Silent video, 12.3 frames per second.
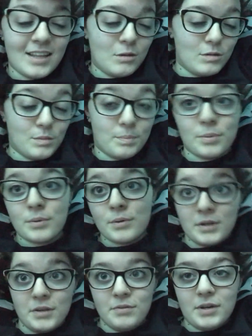that was
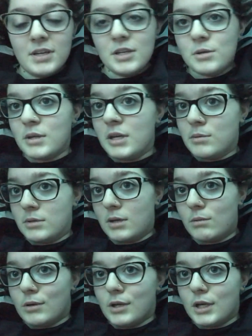pretty fun. It was
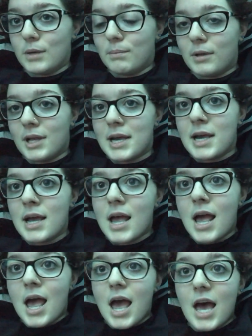a really good play.
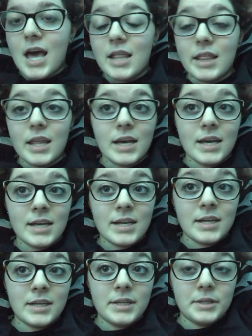And
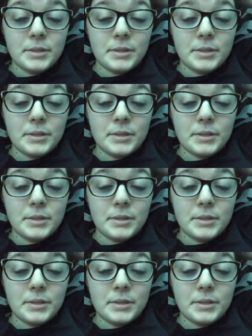then,